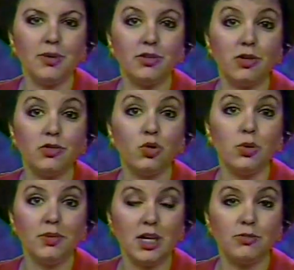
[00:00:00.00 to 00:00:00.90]
as our
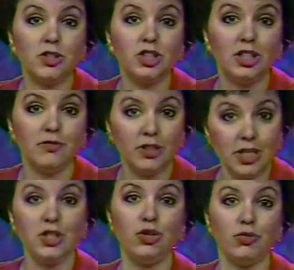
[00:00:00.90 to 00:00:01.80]
storm coverage
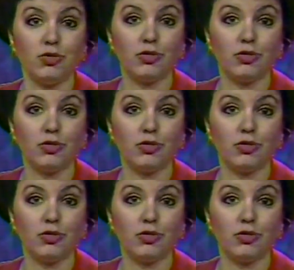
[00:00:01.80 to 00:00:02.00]
continues